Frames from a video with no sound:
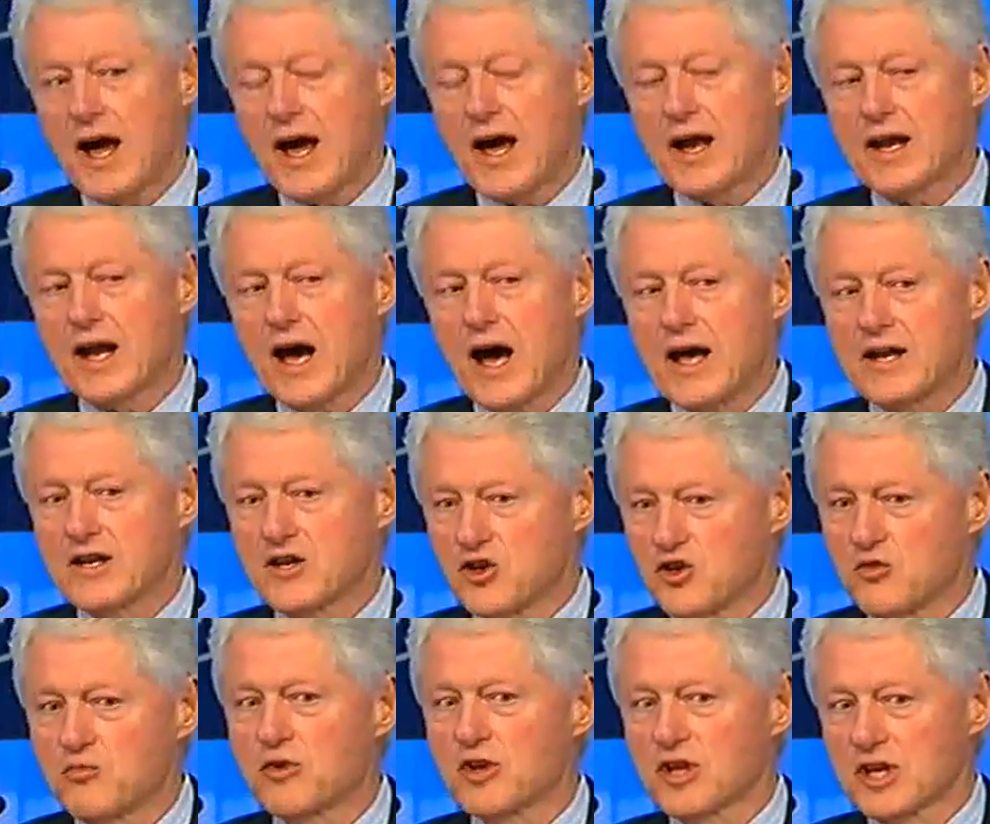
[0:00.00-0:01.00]
And I
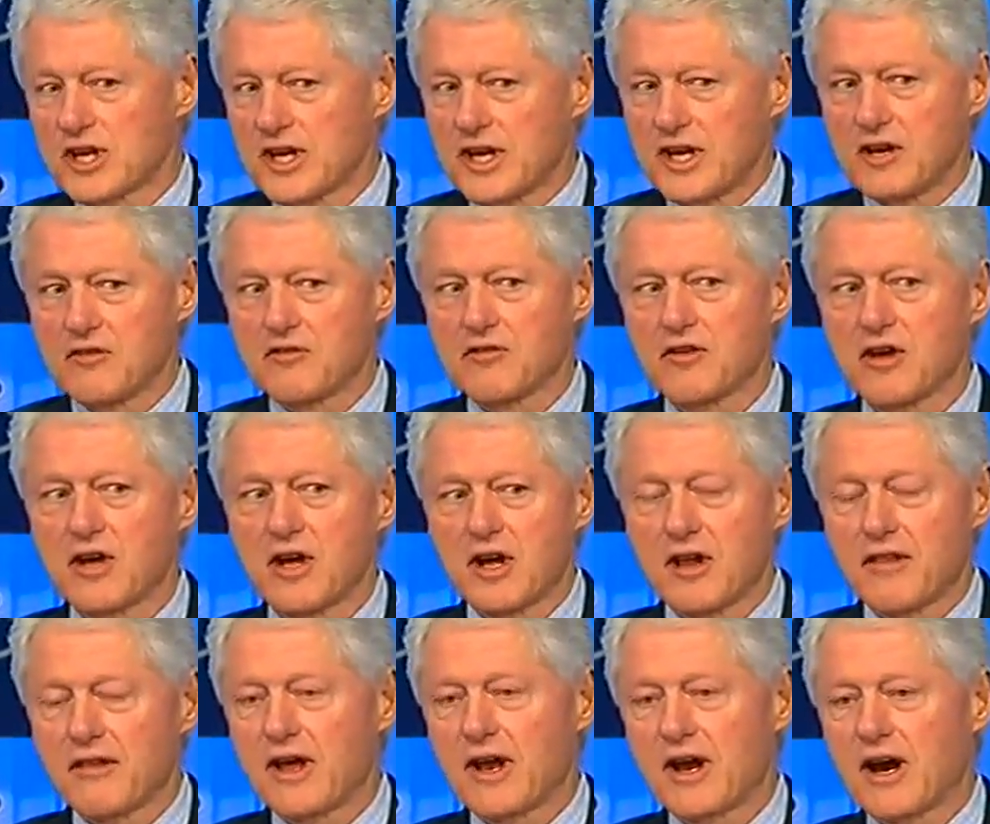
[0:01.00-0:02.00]
do believe
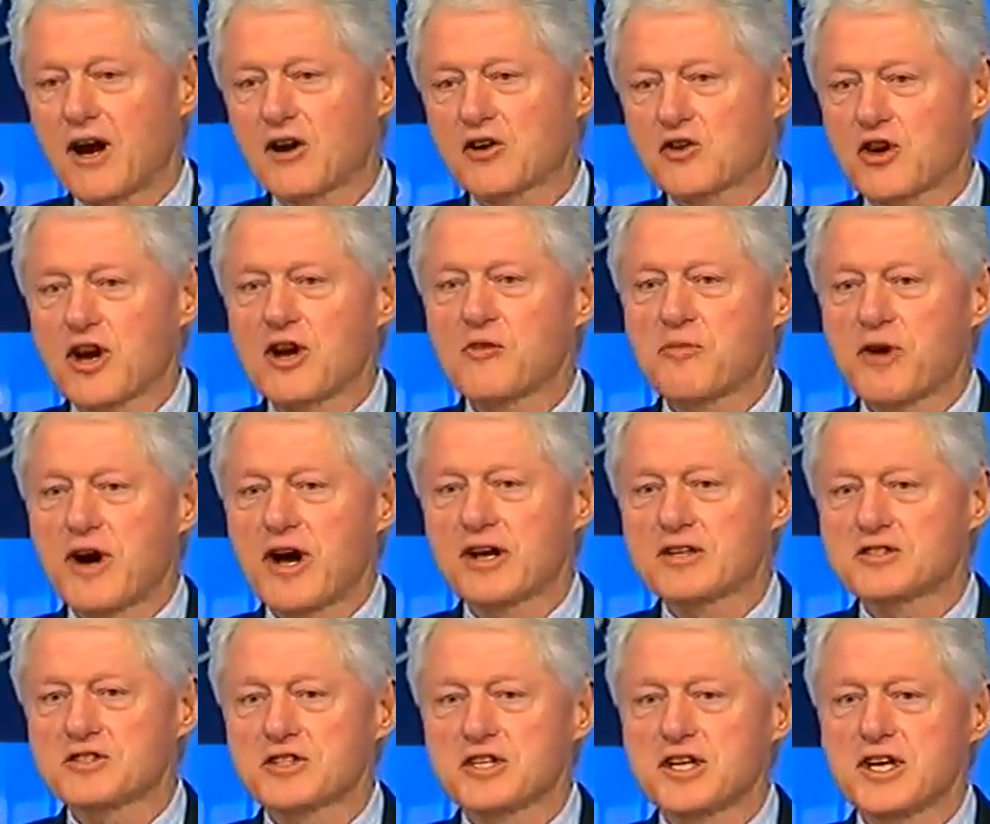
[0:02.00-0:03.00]
that our trade
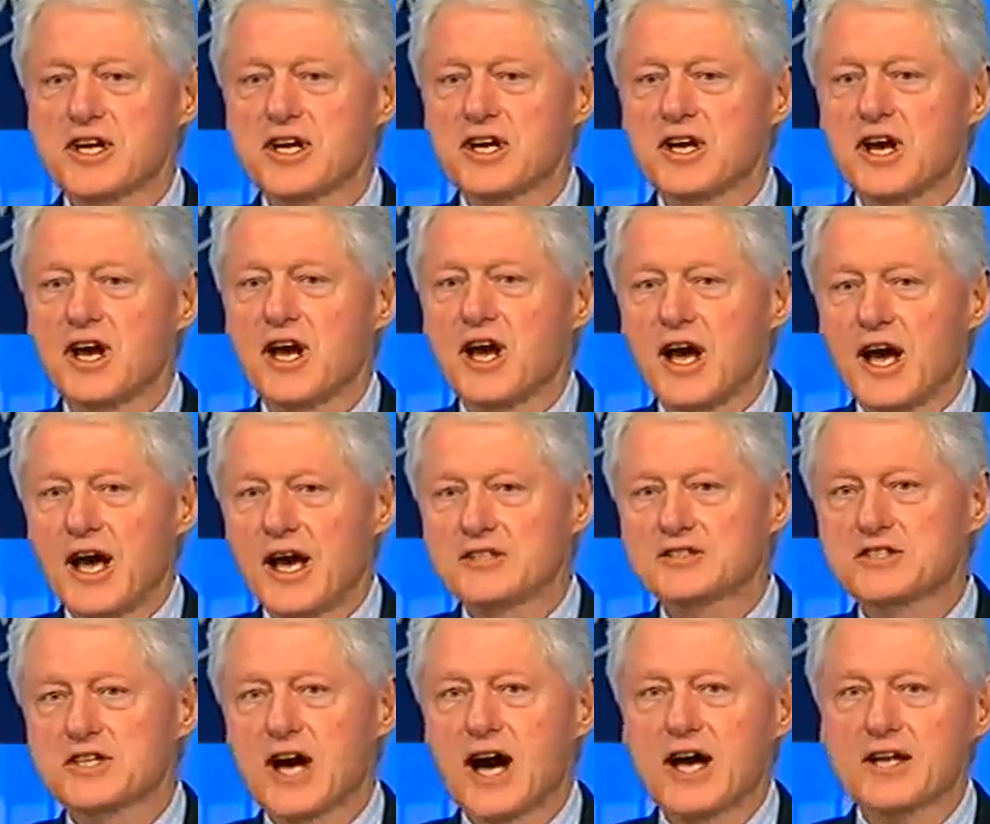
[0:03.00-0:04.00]
policy
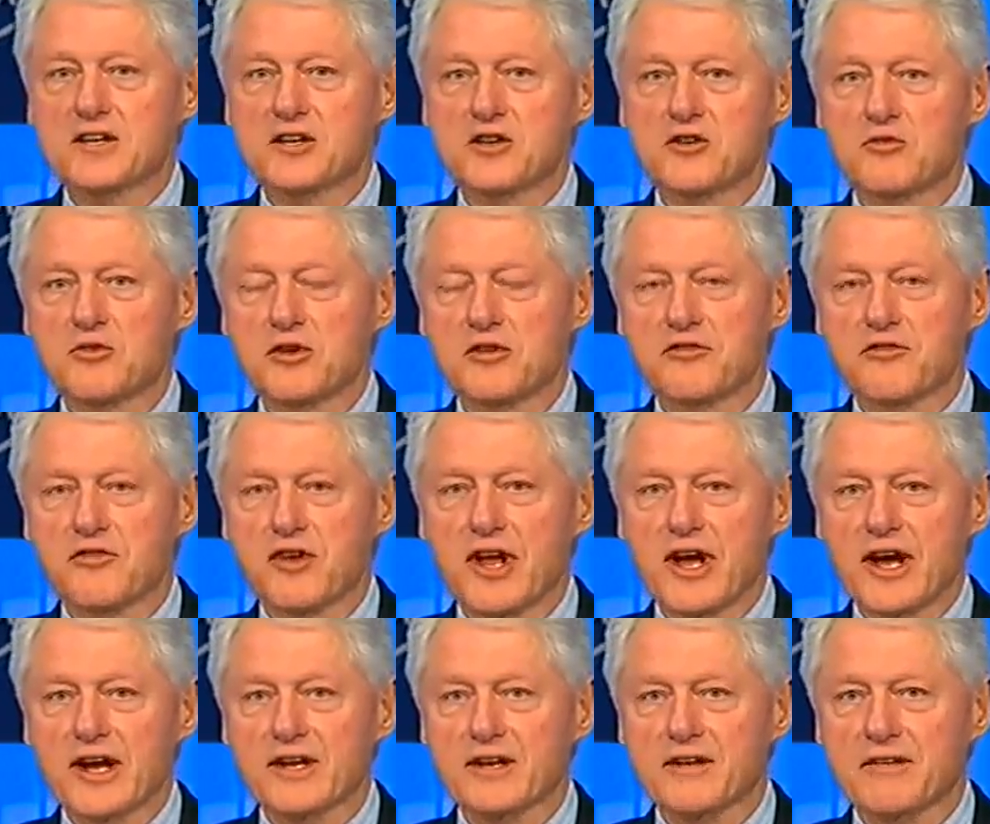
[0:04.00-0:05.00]
has got to
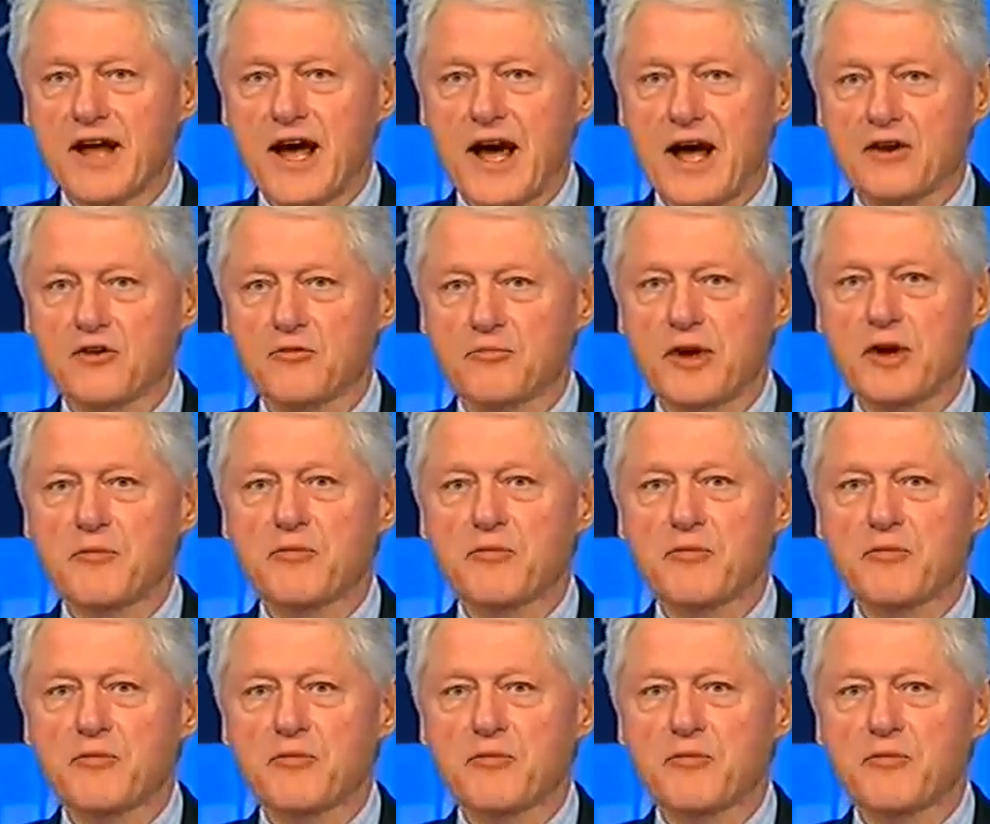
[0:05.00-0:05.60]
reflect that.